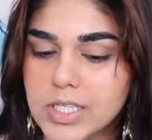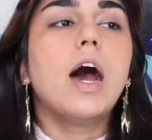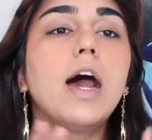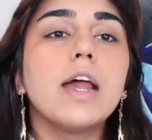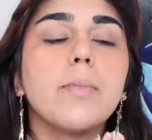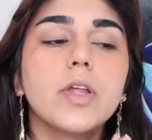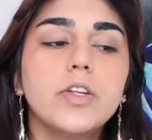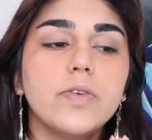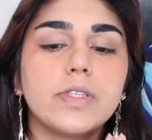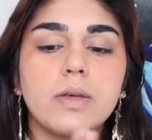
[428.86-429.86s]
I am gonna
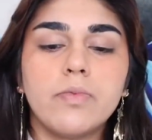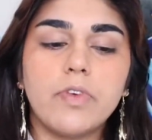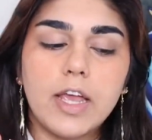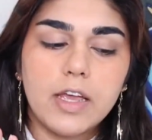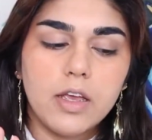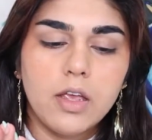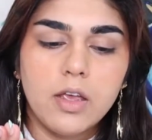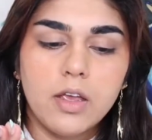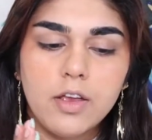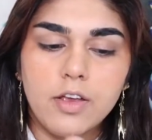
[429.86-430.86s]
do some fake
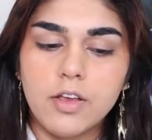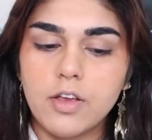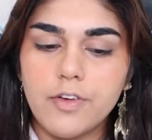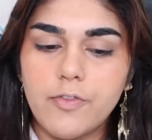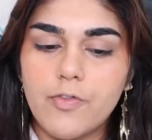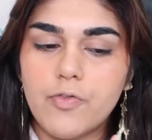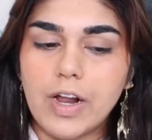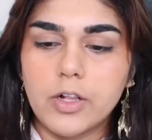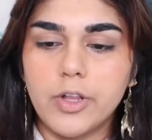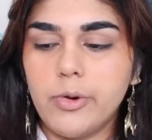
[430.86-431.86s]

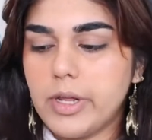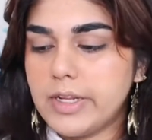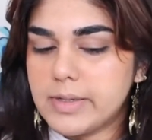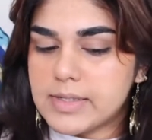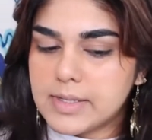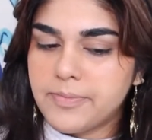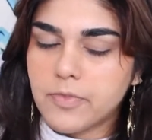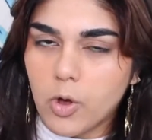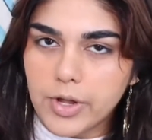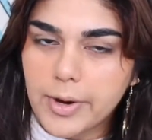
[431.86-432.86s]
freckleonies. Hold